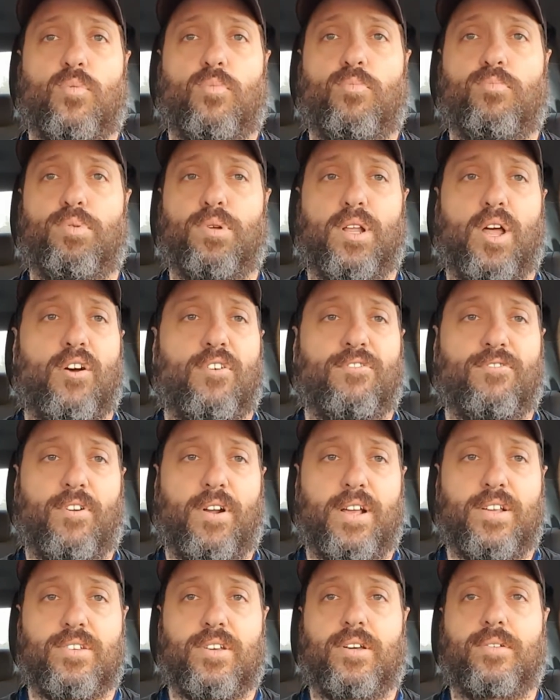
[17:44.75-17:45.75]
below
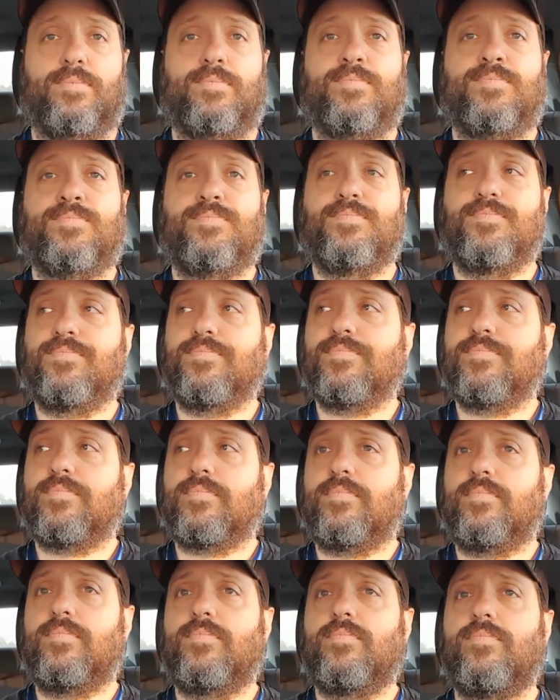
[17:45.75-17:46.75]

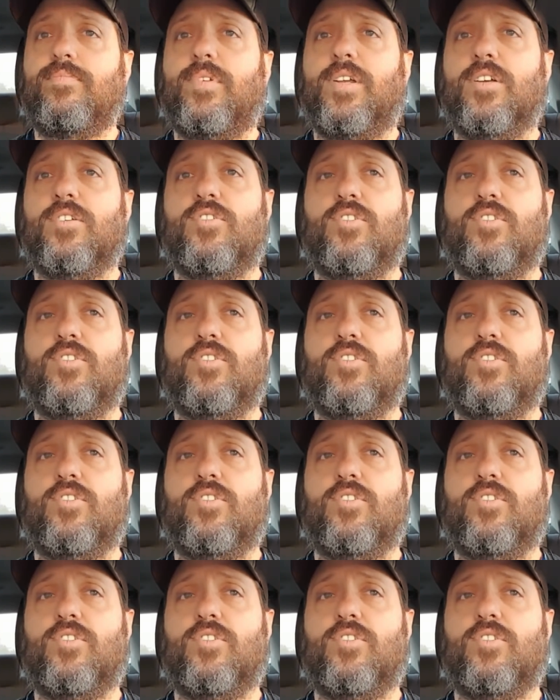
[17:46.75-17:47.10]
freezing.